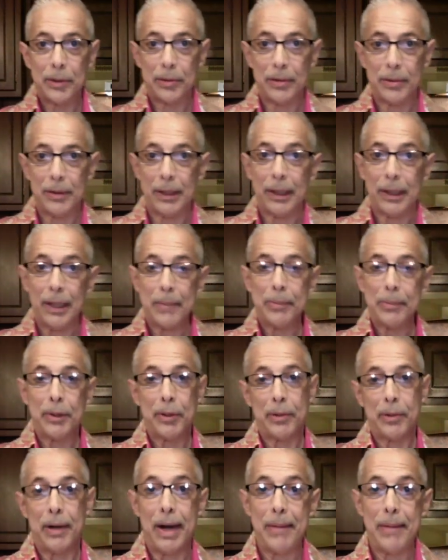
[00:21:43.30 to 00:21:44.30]
lumped
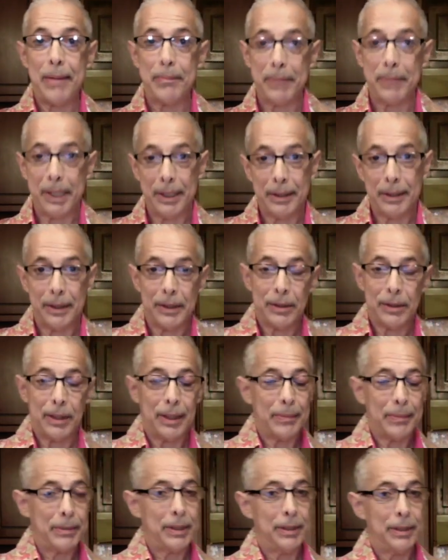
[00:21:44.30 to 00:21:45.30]
crab meat on
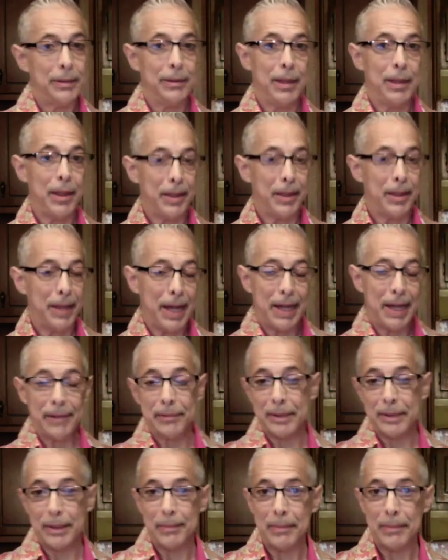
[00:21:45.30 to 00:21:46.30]
top too. That was
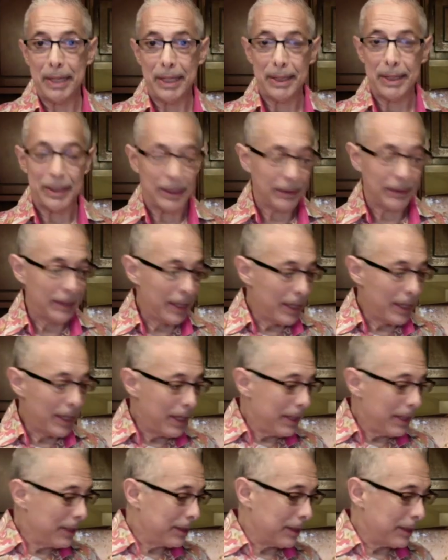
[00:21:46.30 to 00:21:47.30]
amazing.
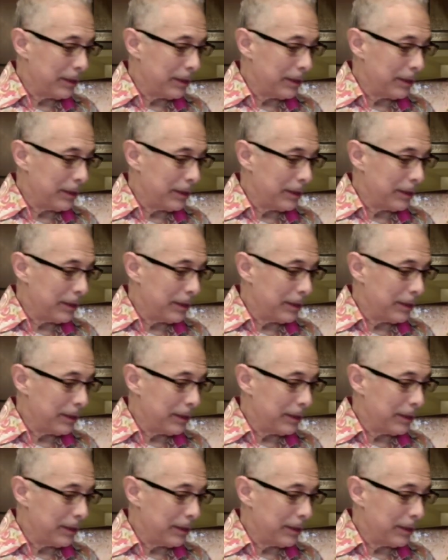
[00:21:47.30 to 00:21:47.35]
So